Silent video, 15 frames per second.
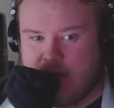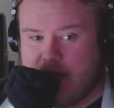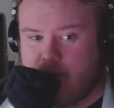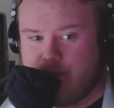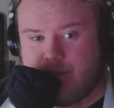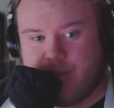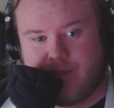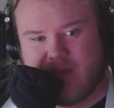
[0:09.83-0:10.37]

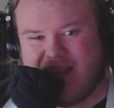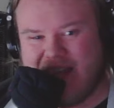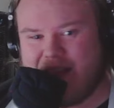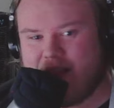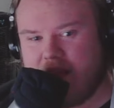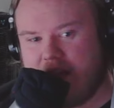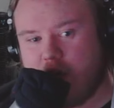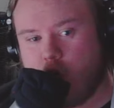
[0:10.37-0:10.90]
Wow,
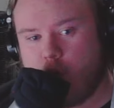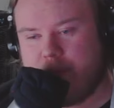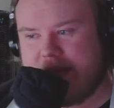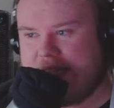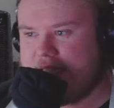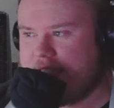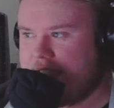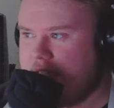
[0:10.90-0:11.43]
a lot of
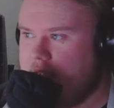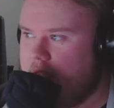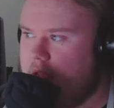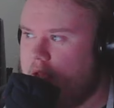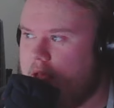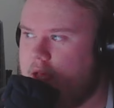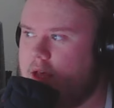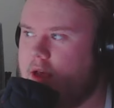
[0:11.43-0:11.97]
openings.
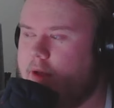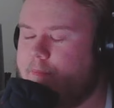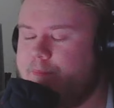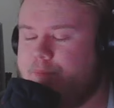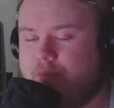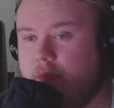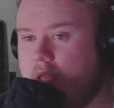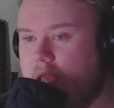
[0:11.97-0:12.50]

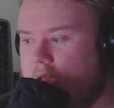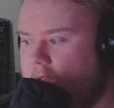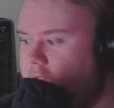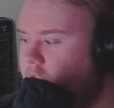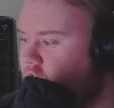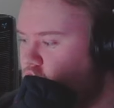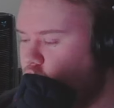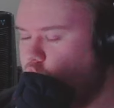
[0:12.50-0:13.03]
Um,
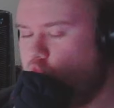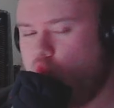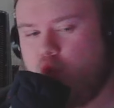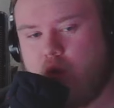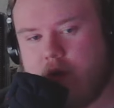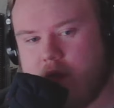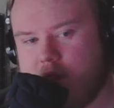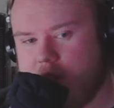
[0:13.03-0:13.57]
I
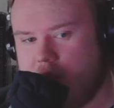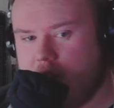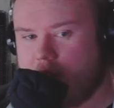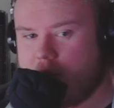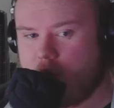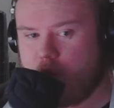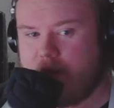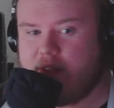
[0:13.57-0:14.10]
do
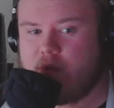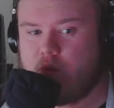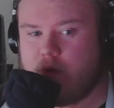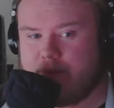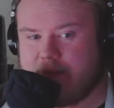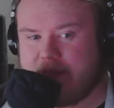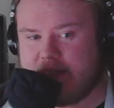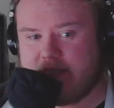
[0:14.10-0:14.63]

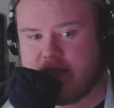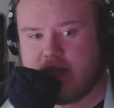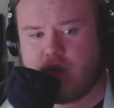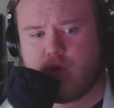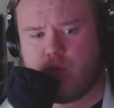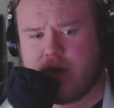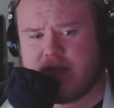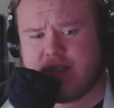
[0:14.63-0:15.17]
read One Piece.
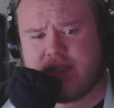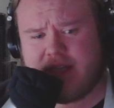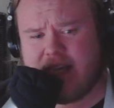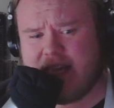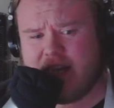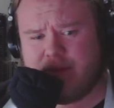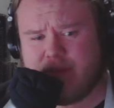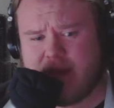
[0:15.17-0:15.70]
I don't watch
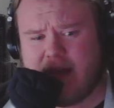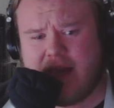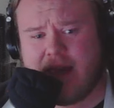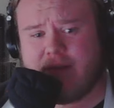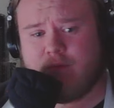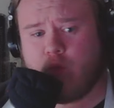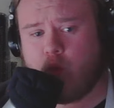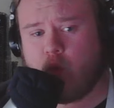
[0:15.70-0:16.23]
the anime.
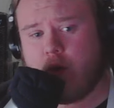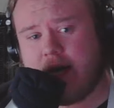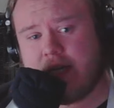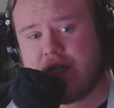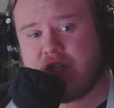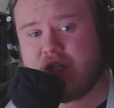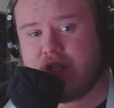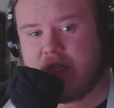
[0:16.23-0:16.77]
I have
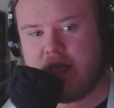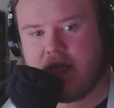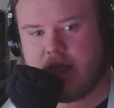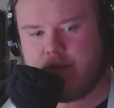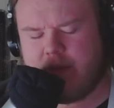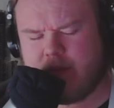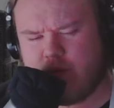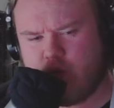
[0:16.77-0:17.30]
watched
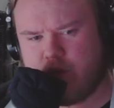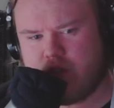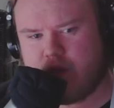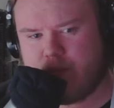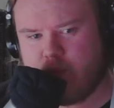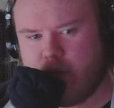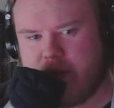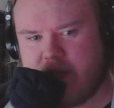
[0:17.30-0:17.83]
the anime up to a
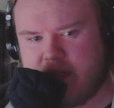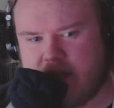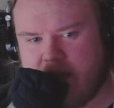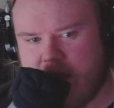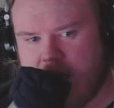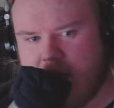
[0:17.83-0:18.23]
certain point,